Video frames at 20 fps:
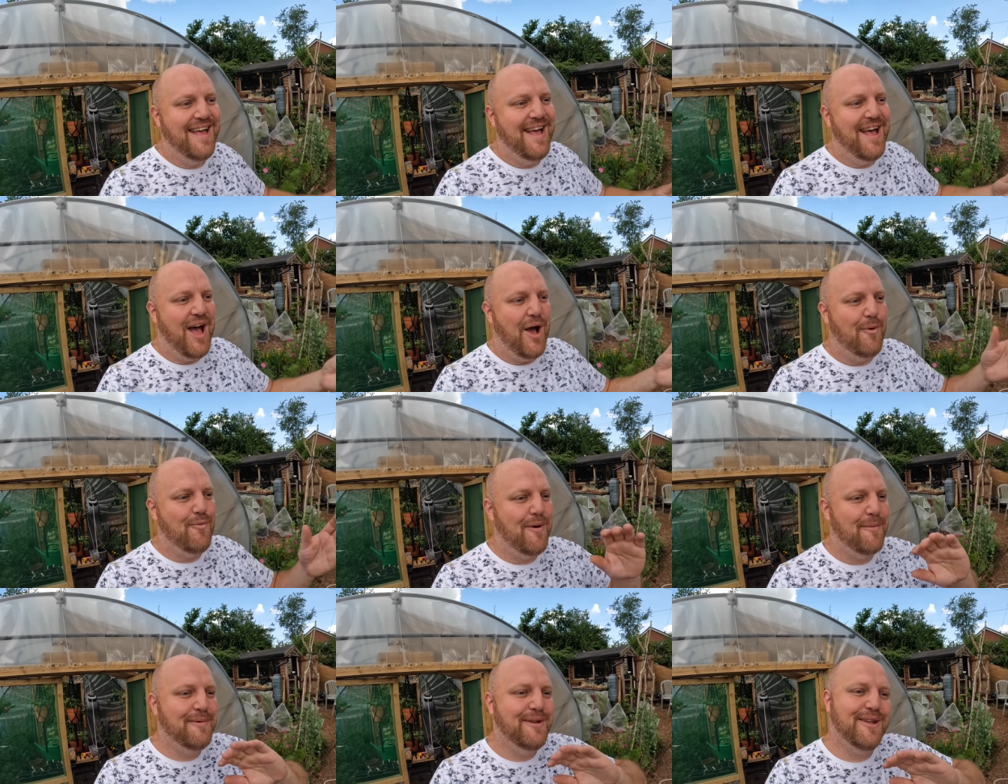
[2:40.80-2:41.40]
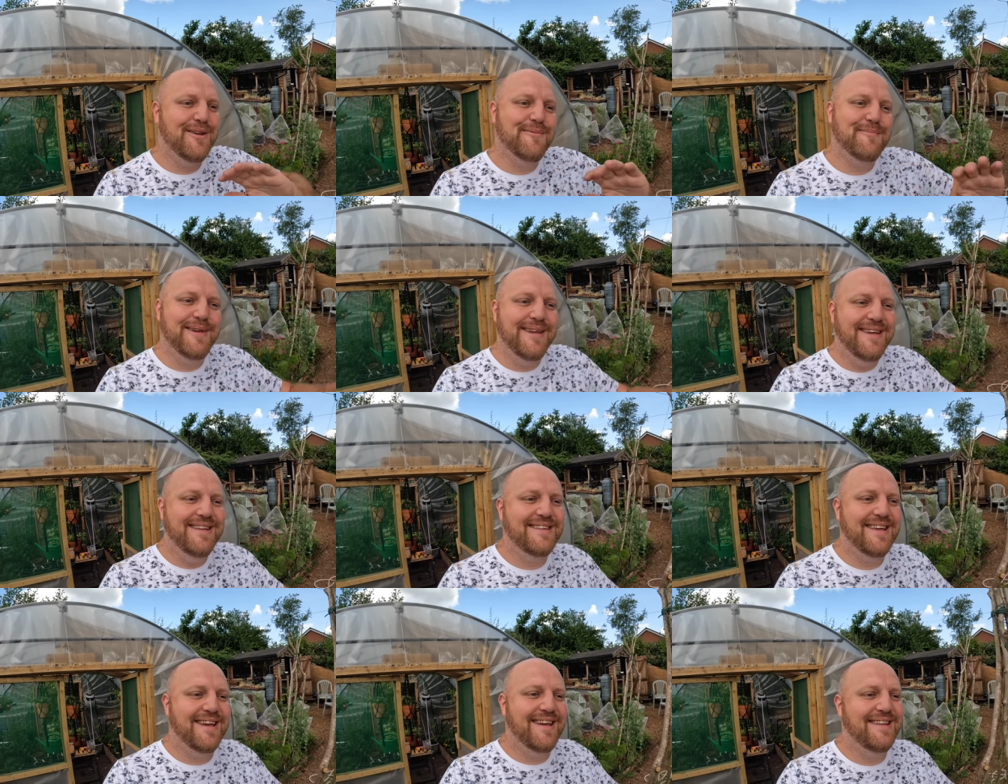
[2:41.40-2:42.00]
and one minute it'll be
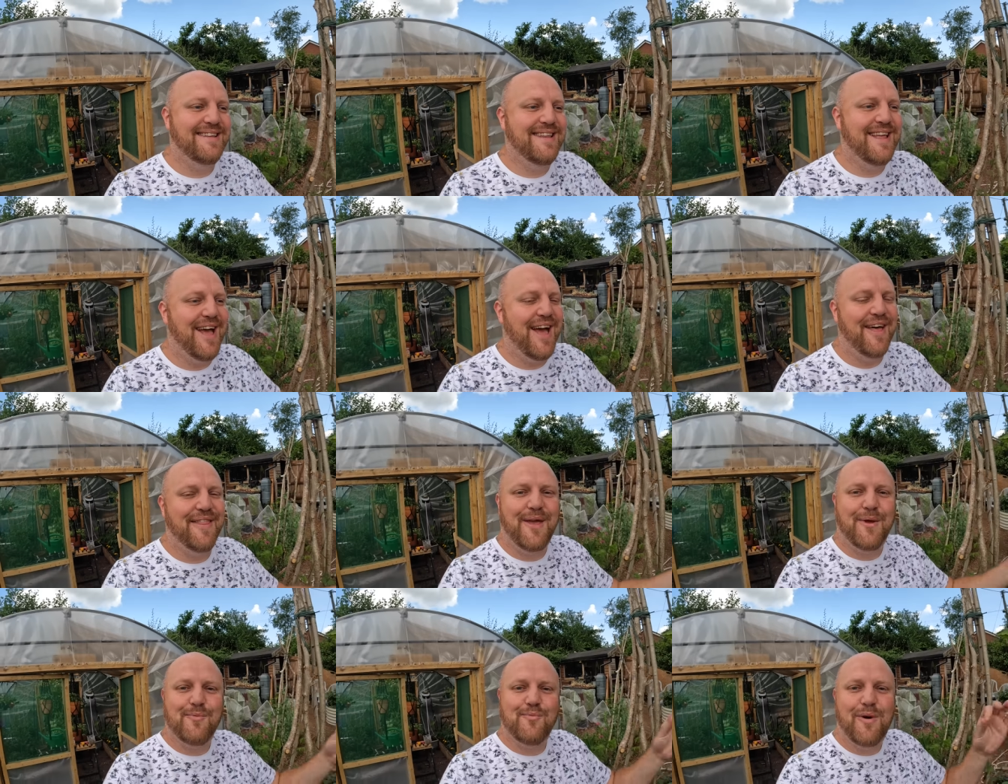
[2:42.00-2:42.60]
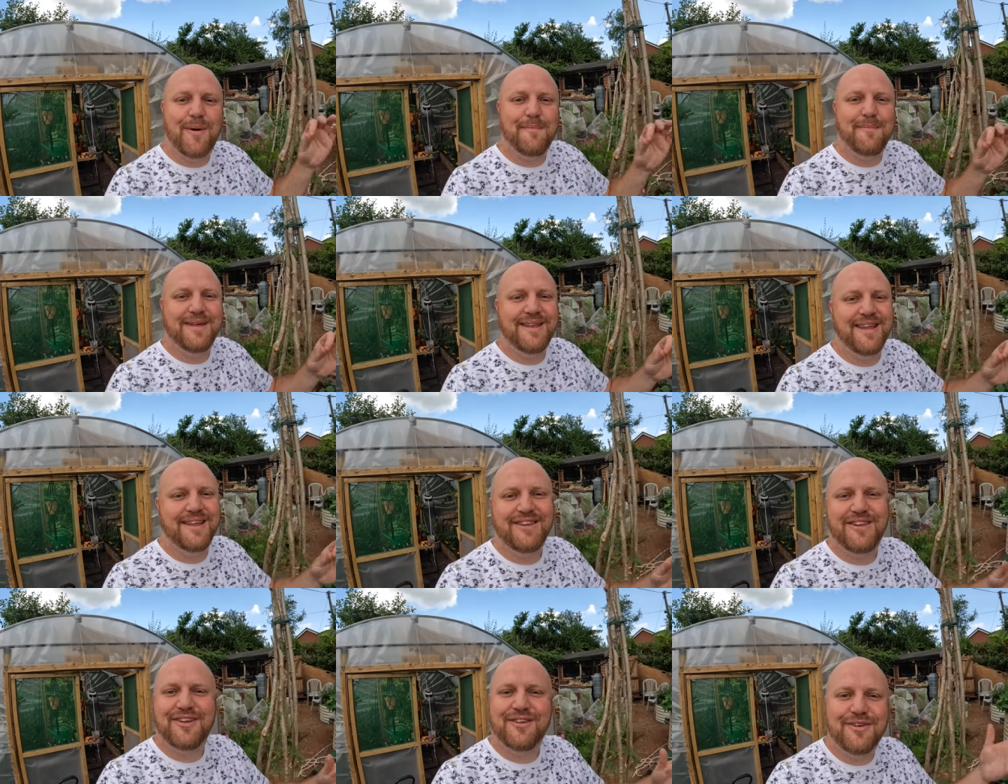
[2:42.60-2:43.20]
eaten, and then one
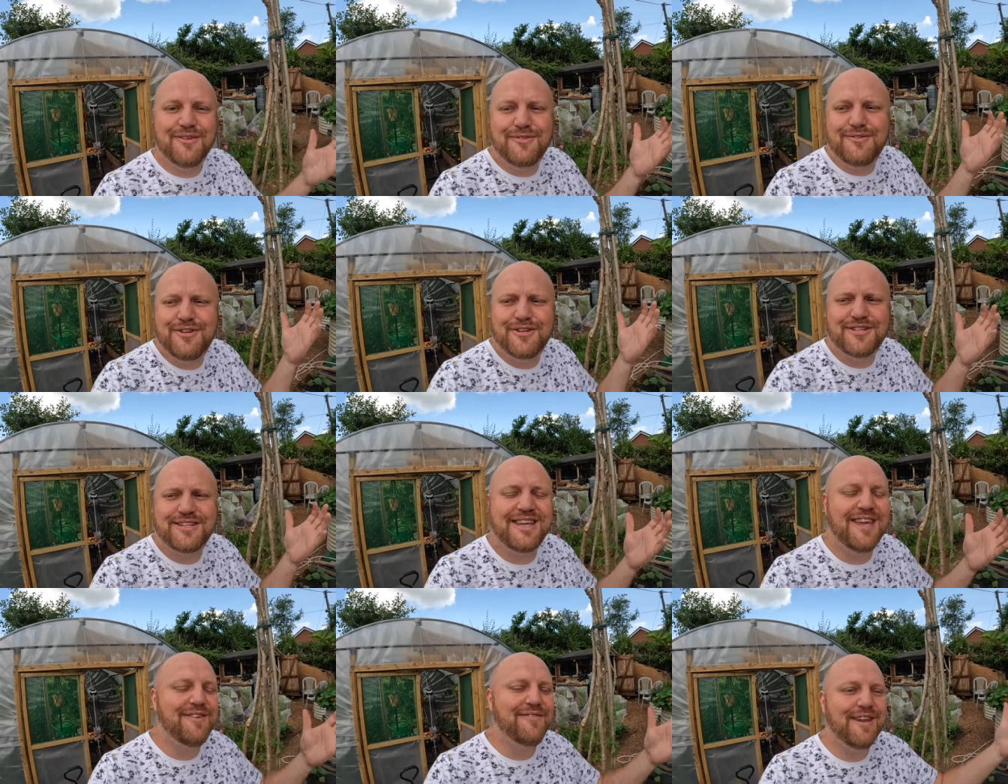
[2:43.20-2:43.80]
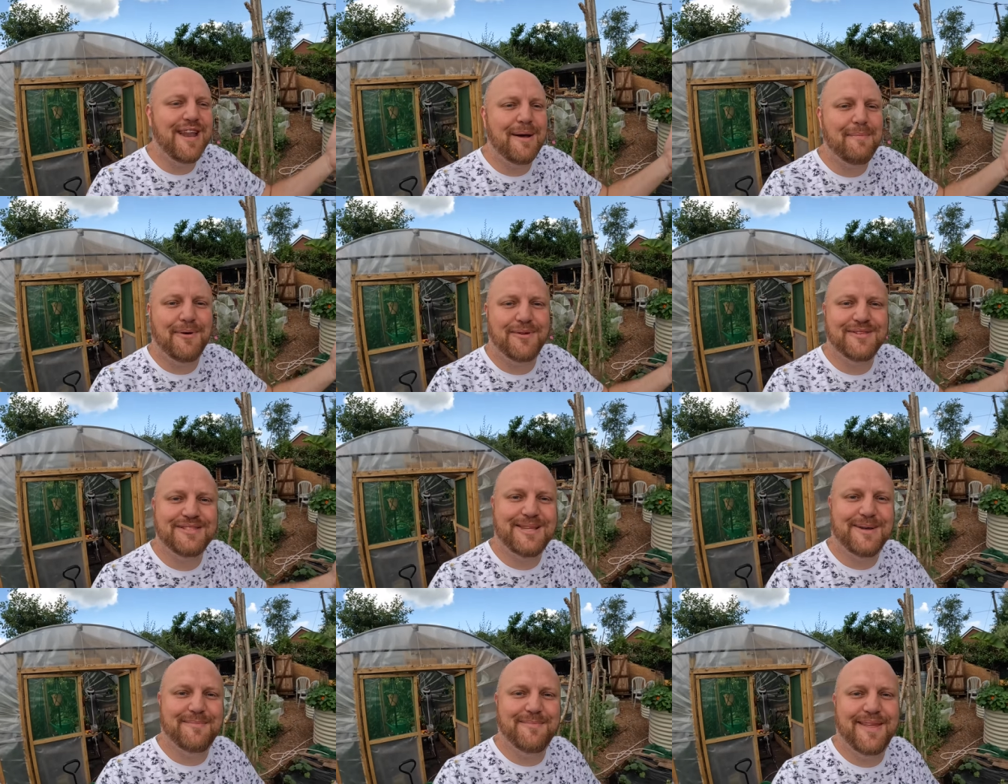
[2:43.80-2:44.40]
minute you're just giving up
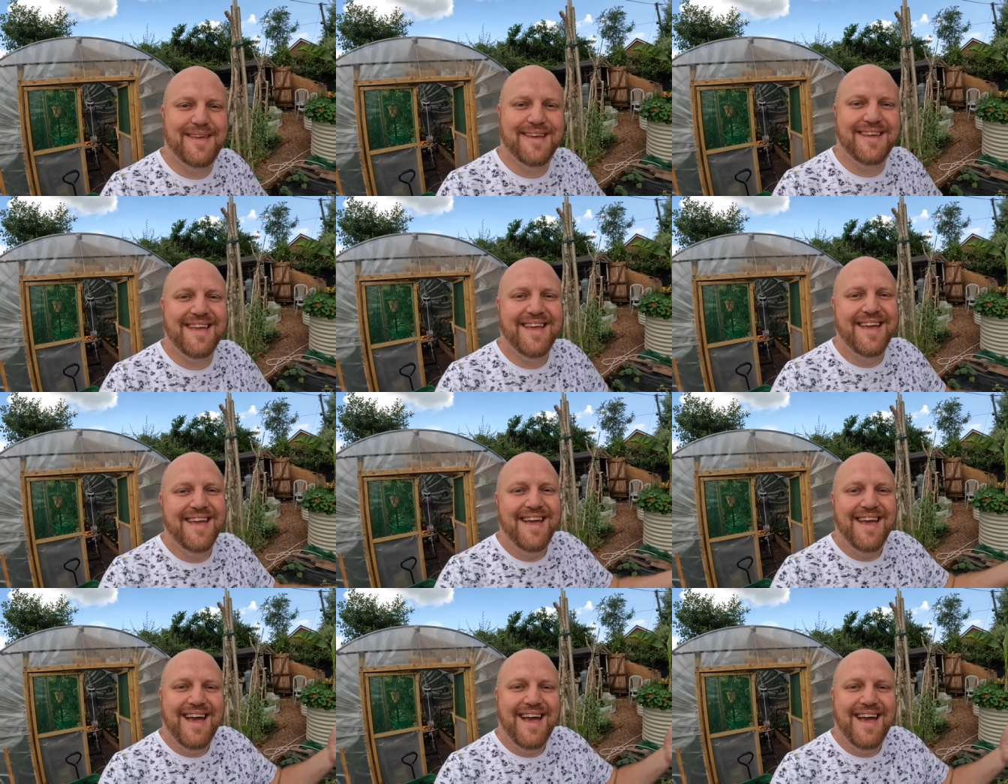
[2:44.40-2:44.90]
on something,